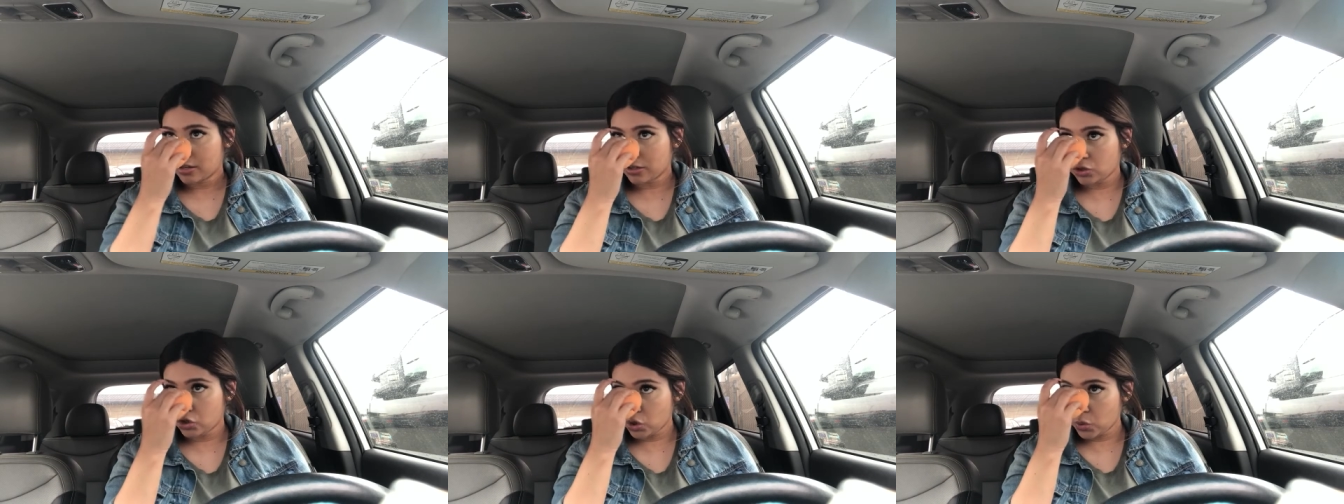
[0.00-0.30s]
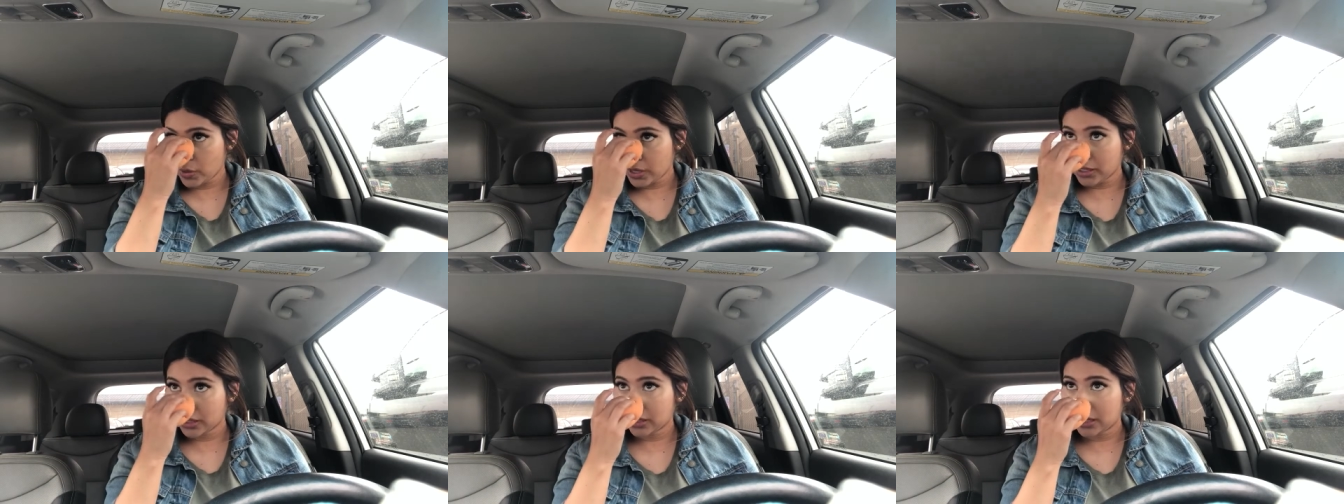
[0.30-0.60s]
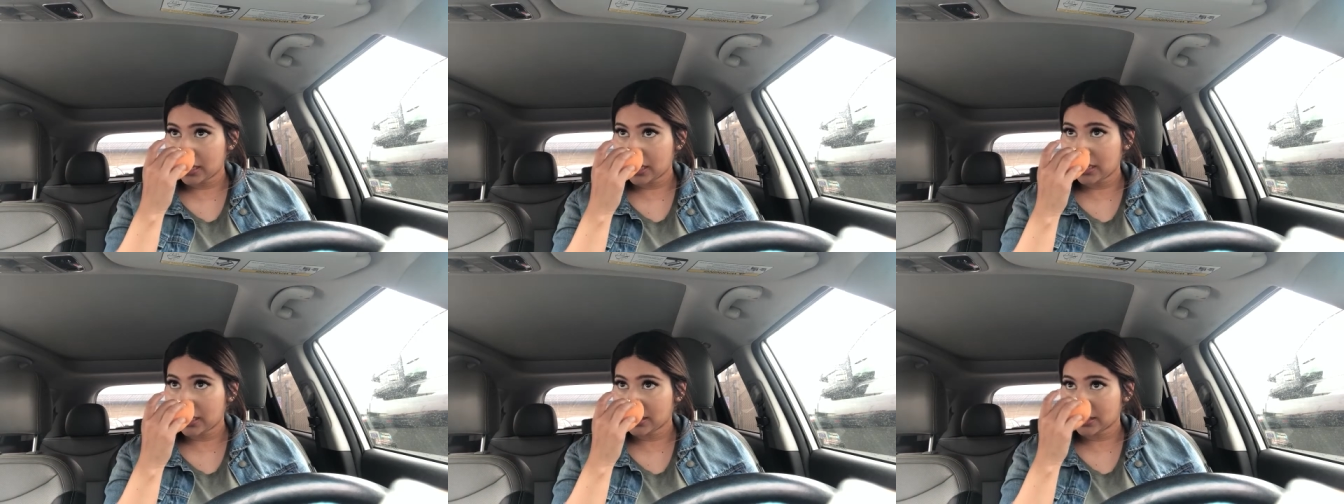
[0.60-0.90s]
doing
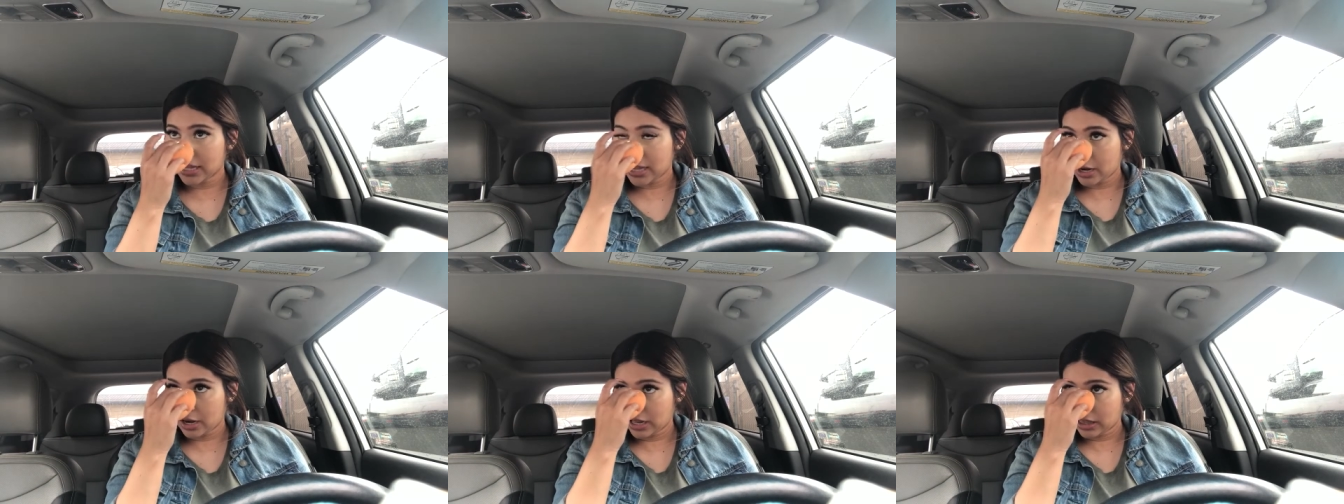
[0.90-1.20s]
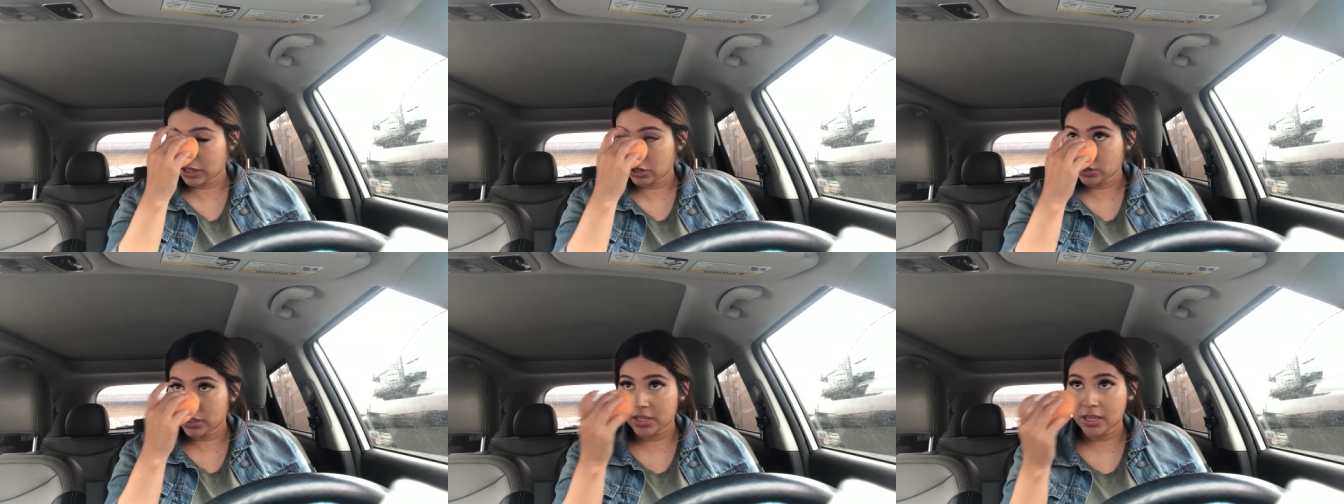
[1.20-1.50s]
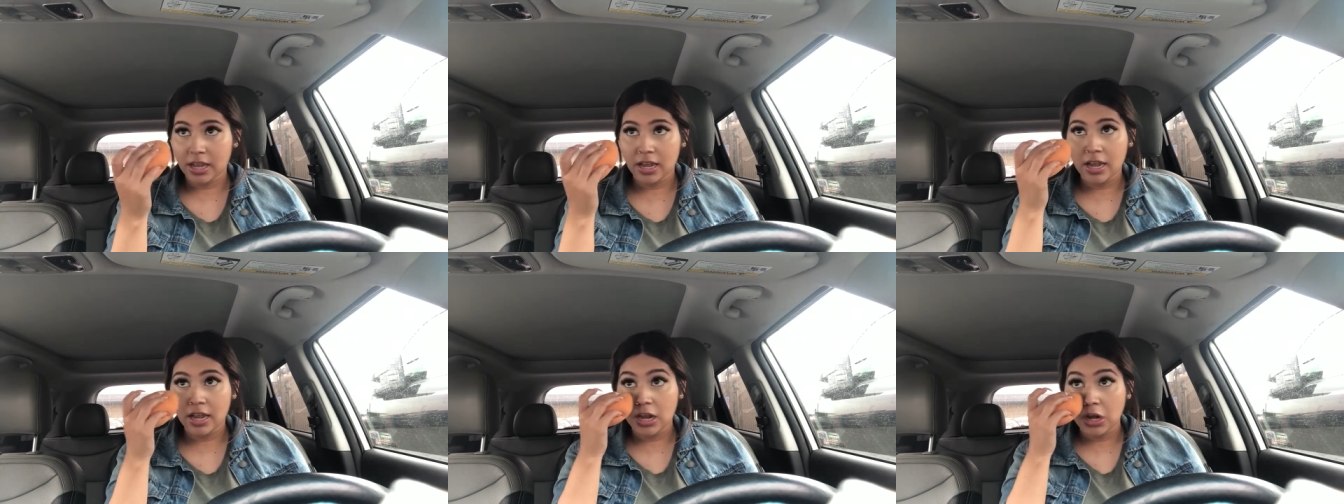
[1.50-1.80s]
things like and they're
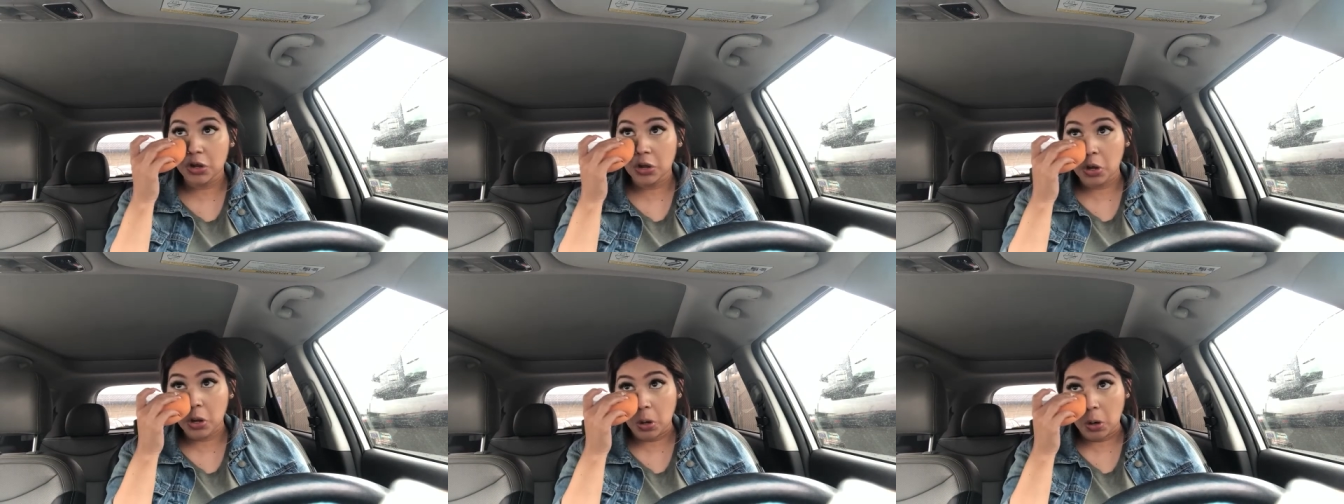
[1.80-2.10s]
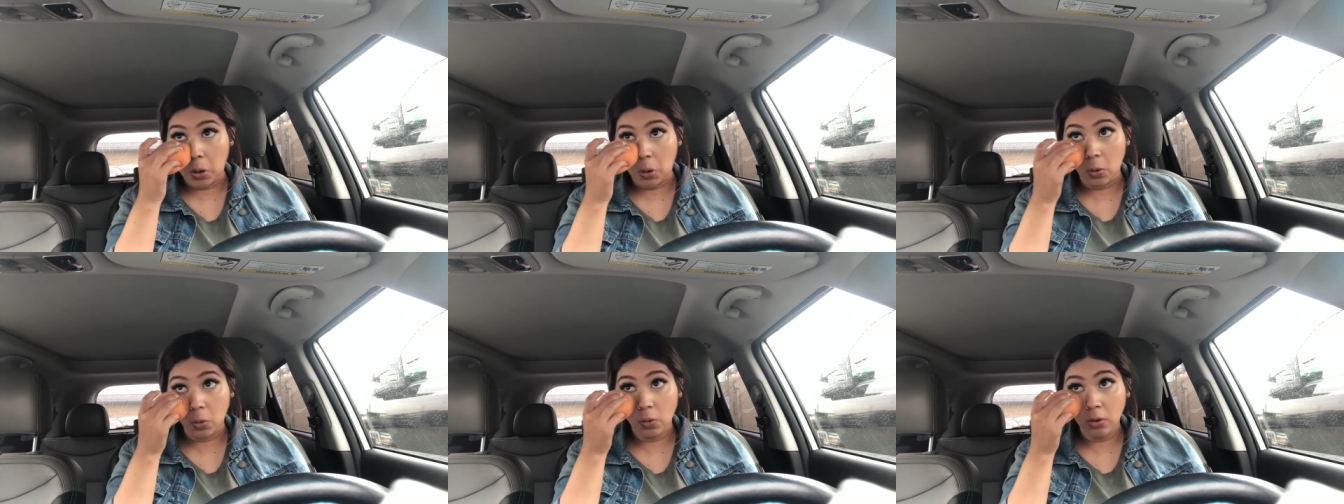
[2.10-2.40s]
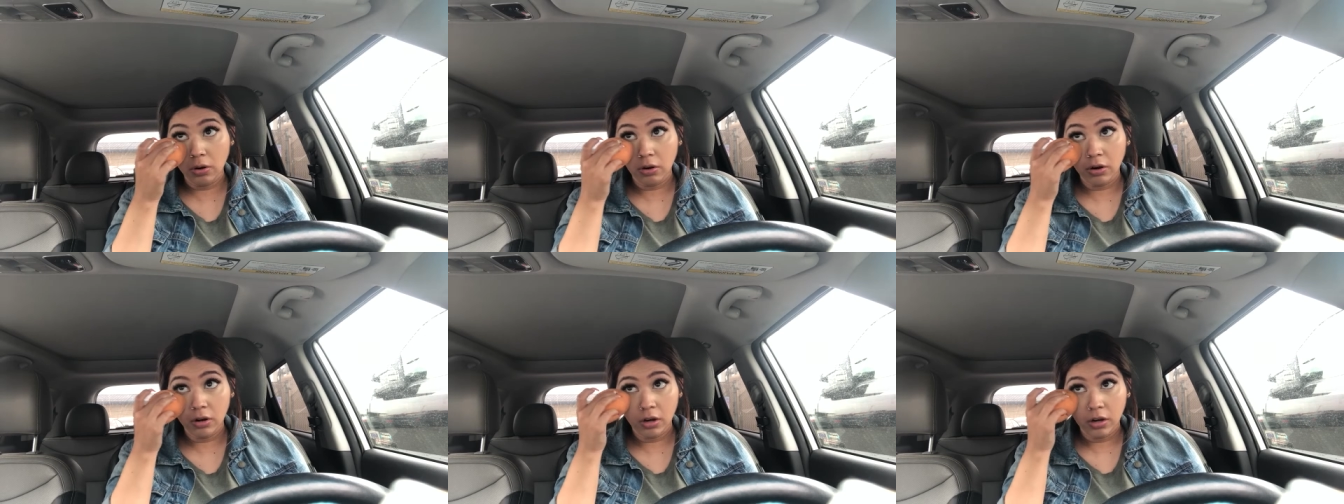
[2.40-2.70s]
saying
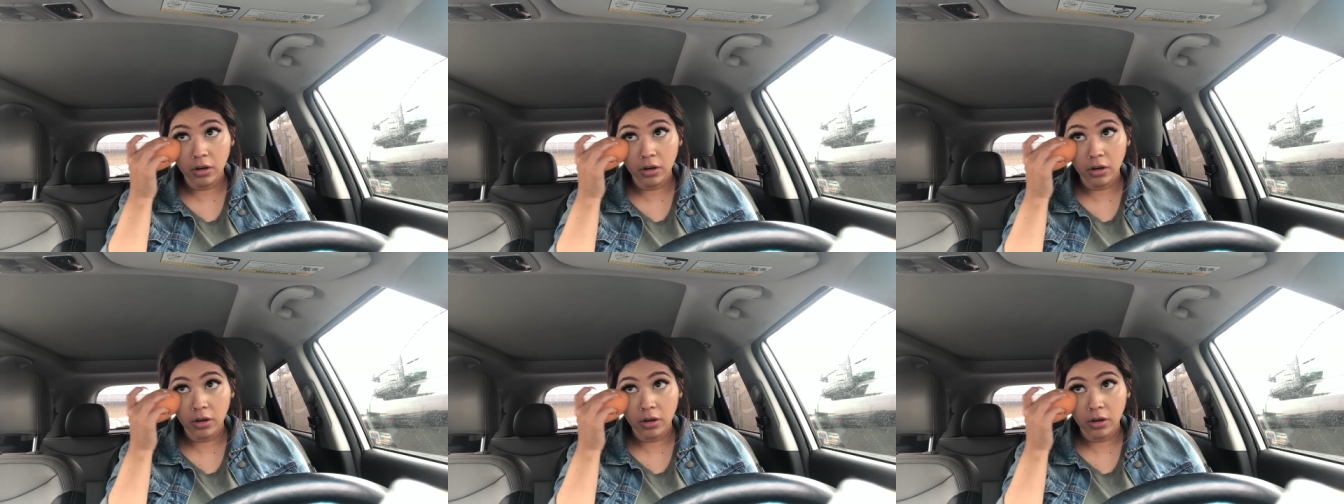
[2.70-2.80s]
no,